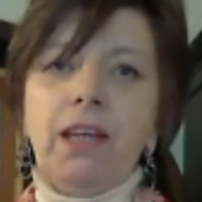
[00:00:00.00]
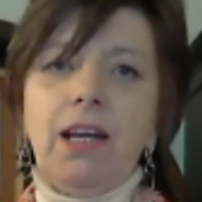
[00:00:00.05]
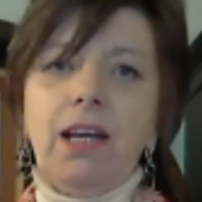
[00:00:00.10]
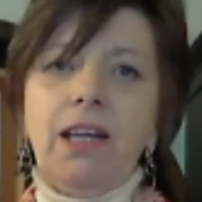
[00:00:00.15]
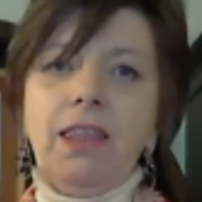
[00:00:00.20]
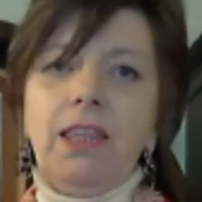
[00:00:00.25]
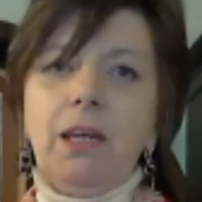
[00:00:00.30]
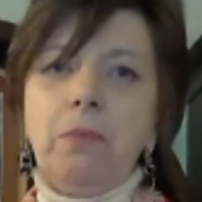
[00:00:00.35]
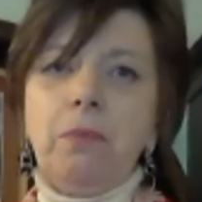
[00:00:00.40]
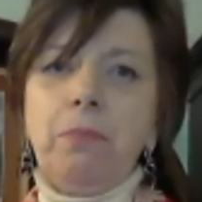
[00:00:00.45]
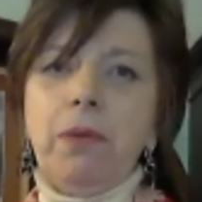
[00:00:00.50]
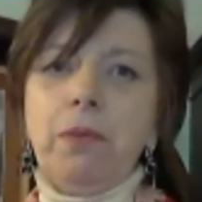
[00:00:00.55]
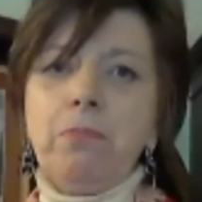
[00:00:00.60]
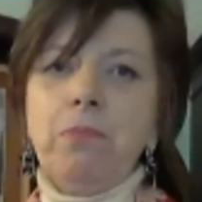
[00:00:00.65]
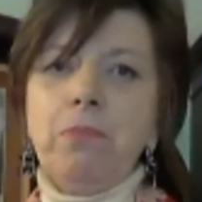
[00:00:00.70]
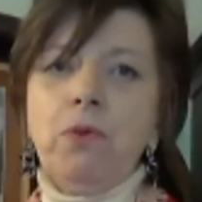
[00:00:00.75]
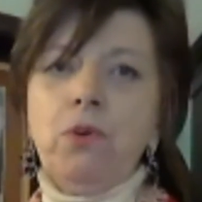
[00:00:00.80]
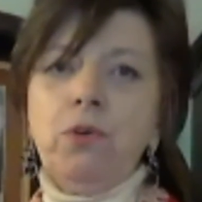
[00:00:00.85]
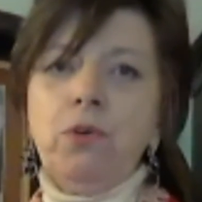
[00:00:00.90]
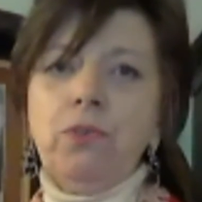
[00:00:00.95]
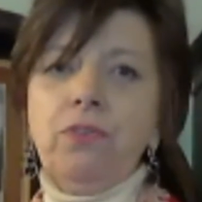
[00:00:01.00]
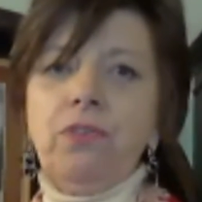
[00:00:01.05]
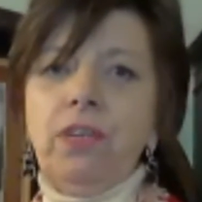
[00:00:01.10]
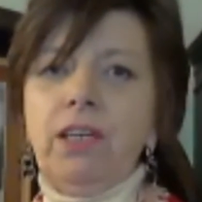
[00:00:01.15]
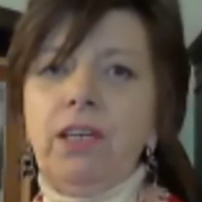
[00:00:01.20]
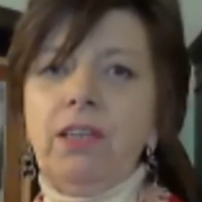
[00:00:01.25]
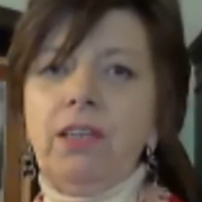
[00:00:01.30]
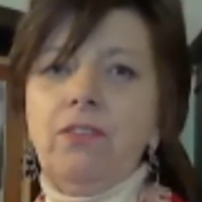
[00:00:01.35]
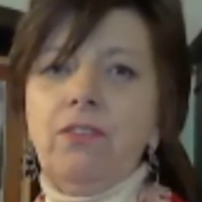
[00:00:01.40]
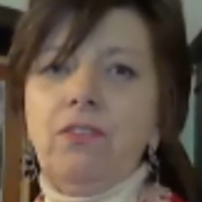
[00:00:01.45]
and there'll be more
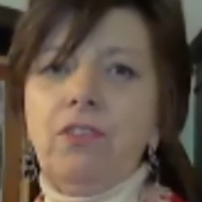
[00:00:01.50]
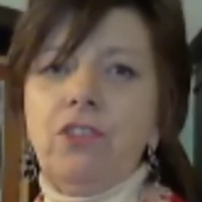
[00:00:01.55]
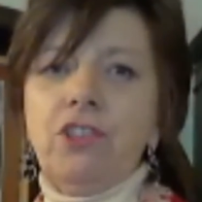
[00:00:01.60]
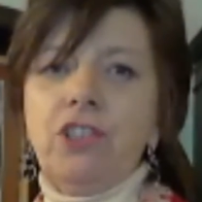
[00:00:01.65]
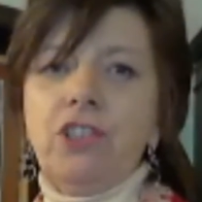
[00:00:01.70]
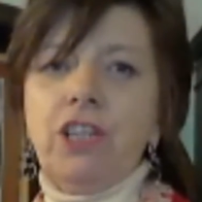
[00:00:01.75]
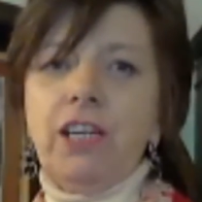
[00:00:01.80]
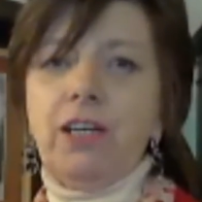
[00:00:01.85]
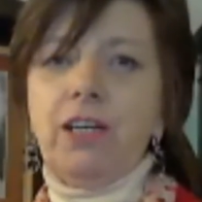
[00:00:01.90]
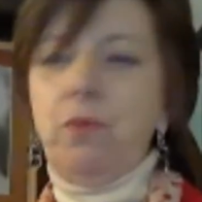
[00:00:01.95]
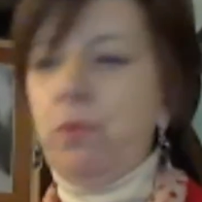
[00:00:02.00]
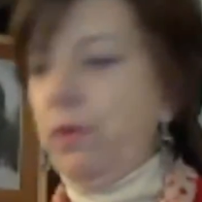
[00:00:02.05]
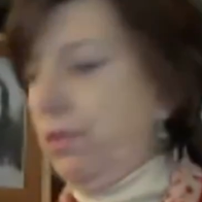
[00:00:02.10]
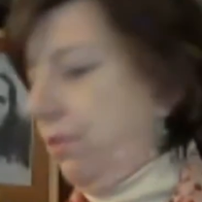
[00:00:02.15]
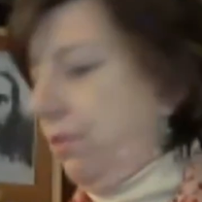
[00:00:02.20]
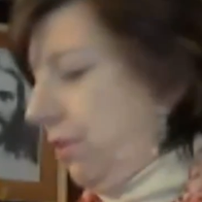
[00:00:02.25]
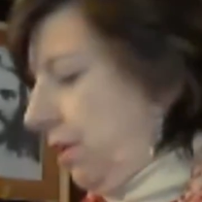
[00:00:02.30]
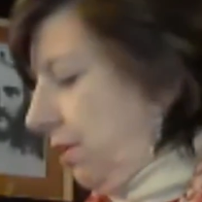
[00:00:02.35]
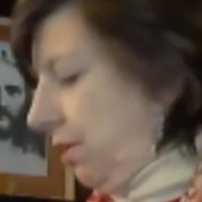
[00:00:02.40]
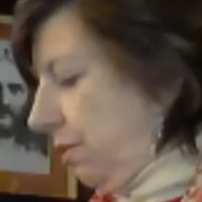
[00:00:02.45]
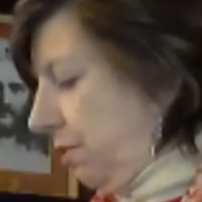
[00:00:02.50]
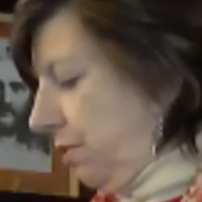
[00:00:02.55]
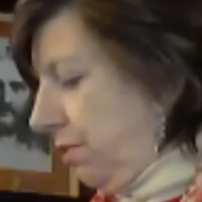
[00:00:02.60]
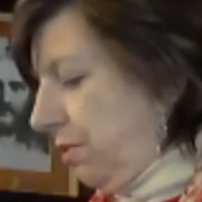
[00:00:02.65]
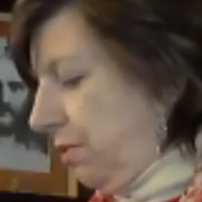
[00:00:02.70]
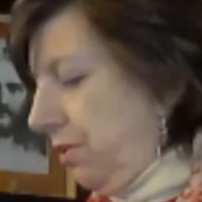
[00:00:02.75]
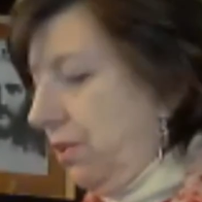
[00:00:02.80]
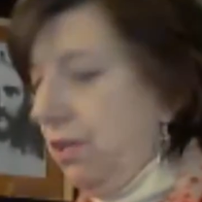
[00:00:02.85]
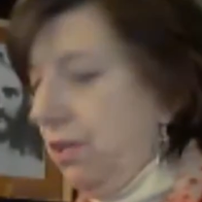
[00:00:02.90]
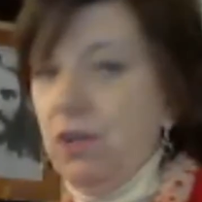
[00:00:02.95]
things to share with you
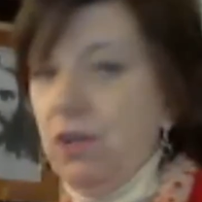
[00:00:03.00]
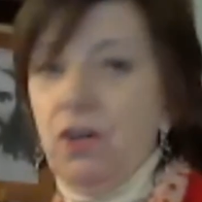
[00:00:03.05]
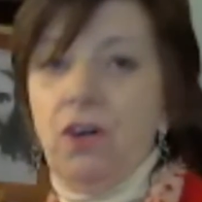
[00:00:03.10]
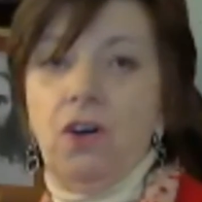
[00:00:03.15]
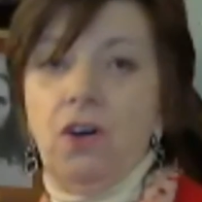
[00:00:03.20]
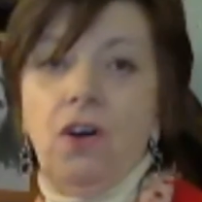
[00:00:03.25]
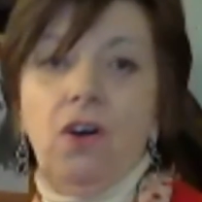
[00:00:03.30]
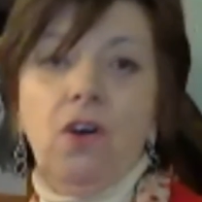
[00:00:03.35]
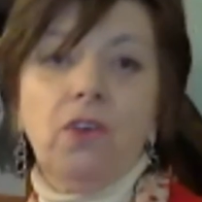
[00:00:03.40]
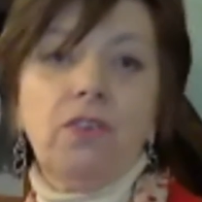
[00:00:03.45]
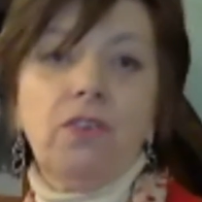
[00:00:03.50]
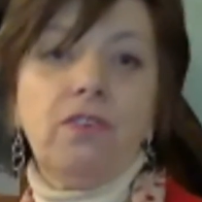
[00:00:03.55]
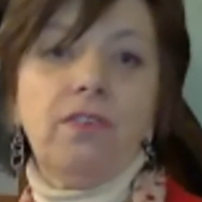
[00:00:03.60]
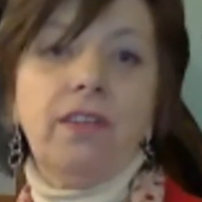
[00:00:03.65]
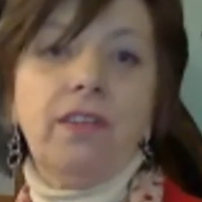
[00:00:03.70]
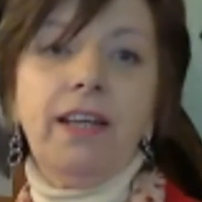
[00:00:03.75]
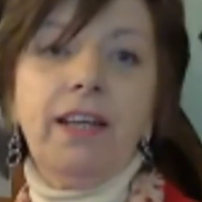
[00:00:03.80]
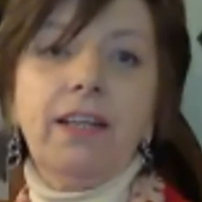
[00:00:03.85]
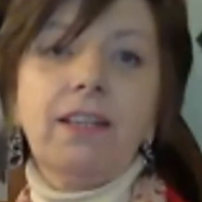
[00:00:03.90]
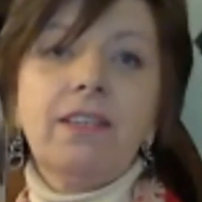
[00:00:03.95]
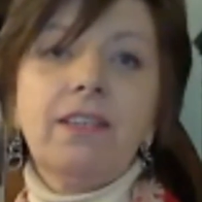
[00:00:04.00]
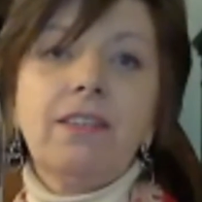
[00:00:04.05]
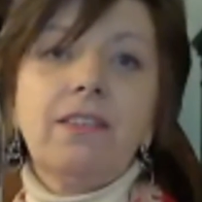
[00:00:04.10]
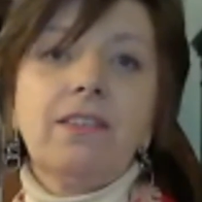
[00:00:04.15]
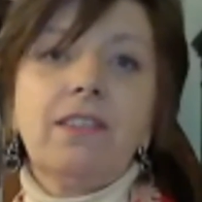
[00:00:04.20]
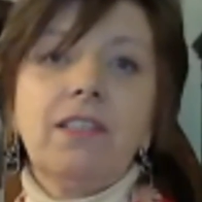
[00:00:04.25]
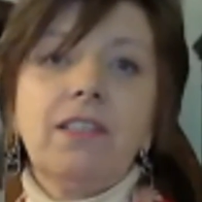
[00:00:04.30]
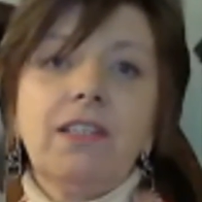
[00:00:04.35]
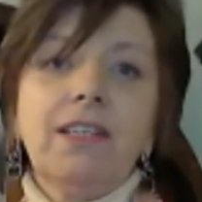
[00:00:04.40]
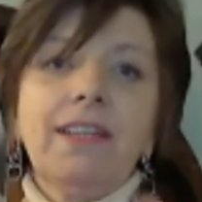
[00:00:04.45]
on
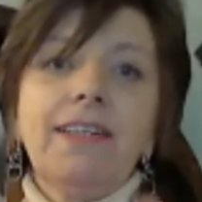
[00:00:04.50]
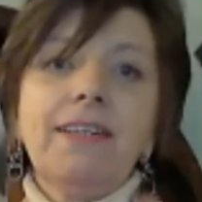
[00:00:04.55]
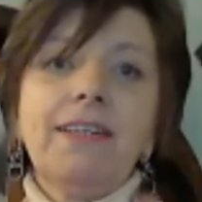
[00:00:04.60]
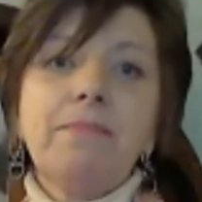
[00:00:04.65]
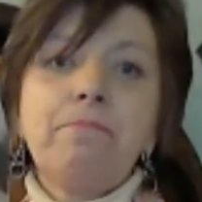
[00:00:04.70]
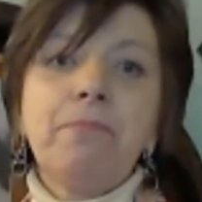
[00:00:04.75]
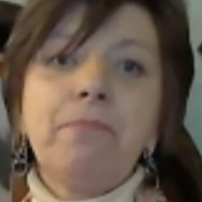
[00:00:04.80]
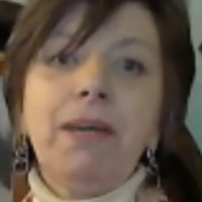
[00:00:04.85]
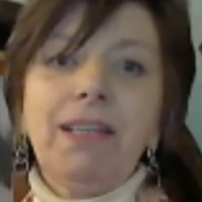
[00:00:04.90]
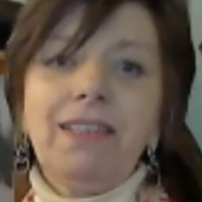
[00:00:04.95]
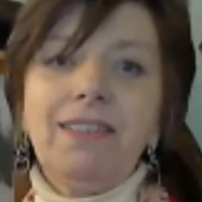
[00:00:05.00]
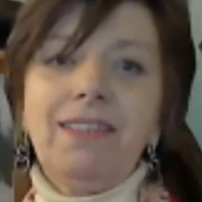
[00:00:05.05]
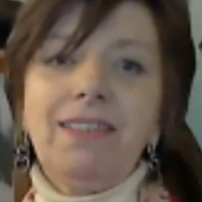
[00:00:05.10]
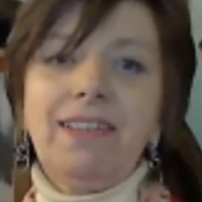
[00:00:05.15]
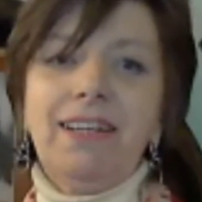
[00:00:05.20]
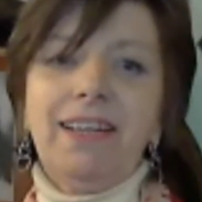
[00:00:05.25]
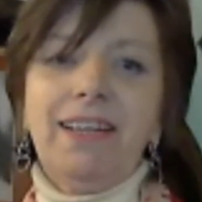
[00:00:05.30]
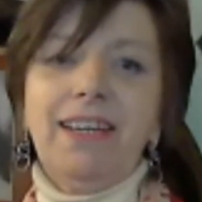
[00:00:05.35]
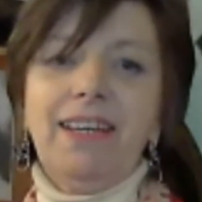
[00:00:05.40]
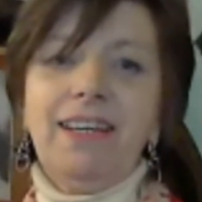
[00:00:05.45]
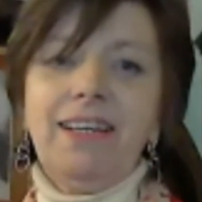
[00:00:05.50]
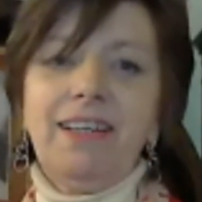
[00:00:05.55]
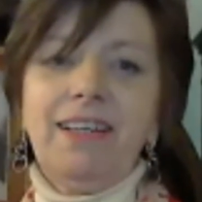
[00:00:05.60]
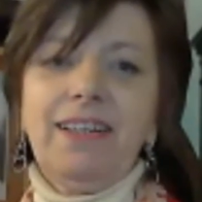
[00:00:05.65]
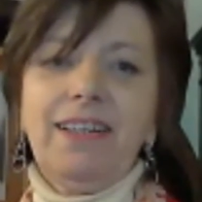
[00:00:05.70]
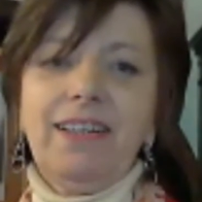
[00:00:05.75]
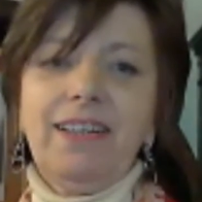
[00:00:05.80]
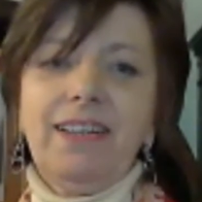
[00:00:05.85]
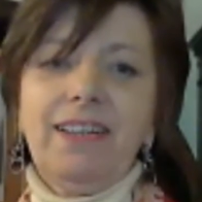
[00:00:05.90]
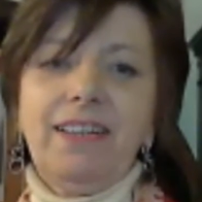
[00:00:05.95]
next Monday.
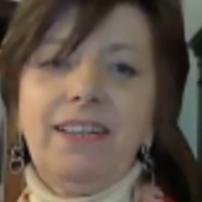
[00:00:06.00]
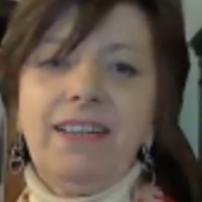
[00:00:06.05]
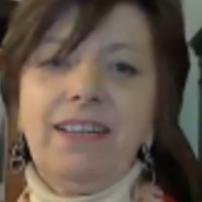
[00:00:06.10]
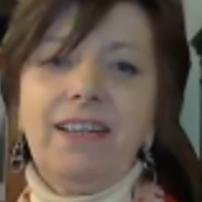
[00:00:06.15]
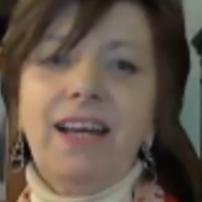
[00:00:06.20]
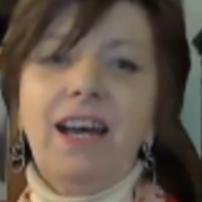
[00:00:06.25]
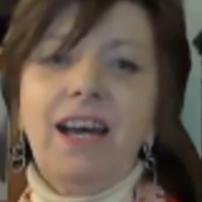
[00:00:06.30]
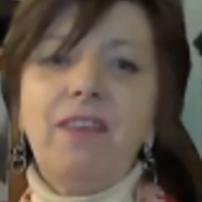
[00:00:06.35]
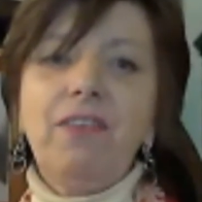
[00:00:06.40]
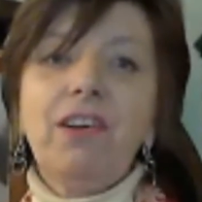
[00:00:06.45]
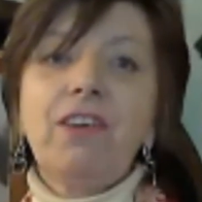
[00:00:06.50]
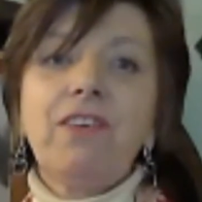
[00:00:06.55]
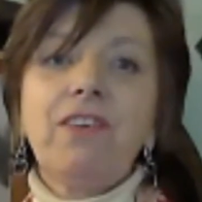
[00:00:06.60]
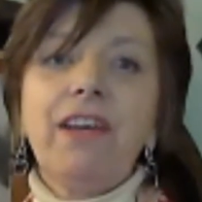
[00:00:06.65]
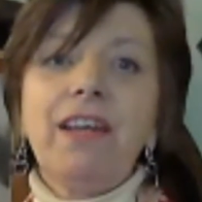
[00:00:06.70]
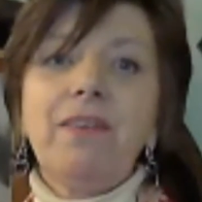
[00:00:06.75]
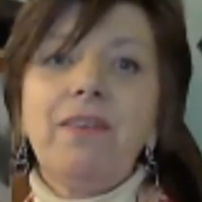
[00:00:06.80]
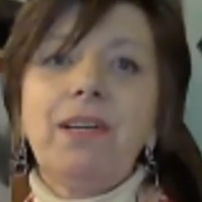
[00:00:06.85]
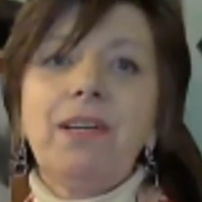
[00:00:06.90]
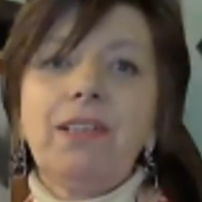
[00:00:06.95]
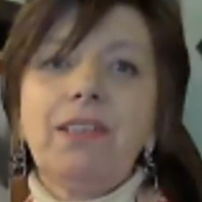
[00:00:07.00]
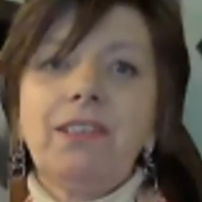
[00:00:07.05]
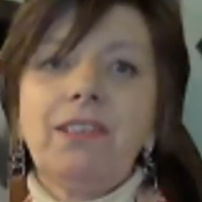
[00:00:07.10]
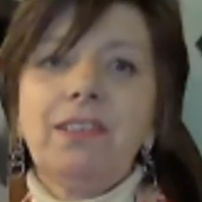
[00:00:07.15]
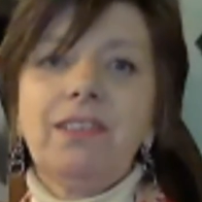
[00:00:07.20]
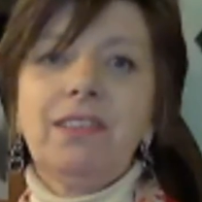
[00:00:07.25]
Have a great one.